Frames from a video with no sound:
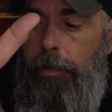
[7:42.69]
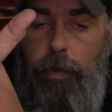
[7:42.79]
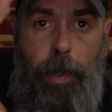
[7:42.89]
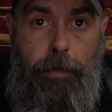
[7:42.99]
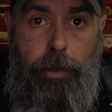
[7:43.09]
if
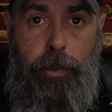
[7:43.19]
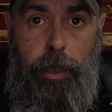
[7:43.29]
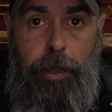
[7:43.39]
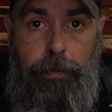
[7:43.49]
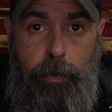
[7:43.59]
you have your
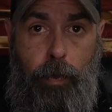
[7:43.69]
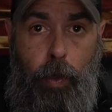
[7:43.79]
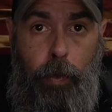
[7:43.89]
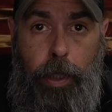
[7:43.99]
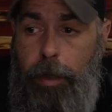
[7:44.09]
sleeves
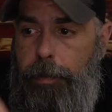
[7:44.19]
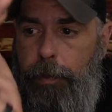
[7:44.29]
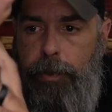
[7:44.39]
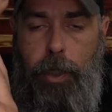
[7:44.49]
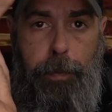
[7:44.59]
rolled up, there was no